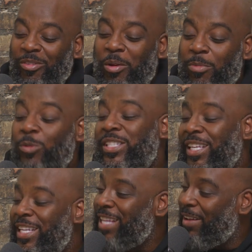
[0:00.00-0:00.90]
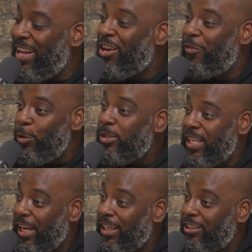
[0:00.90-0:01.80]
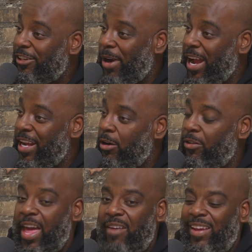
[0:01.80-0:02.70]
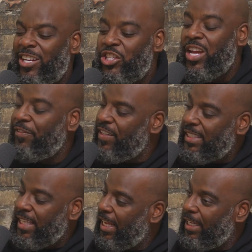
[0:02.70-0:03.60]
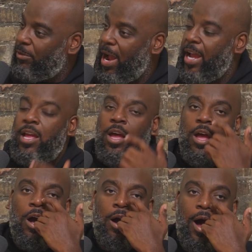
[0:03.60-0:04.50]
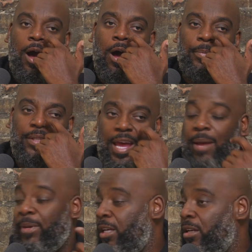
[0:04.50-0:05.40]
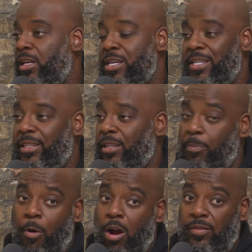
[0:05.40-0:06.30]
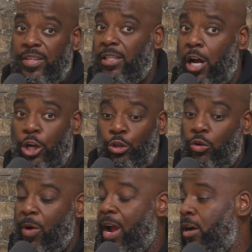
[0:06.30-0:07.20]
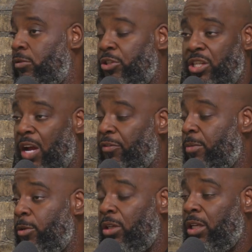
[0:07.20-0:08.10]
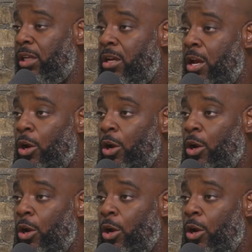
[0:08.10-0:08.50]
Most cities have like a food scene, right? Yeah. Or they have like a chefy scene, right? Yeah, yeah. Um, Tammy is a part of this underground chef community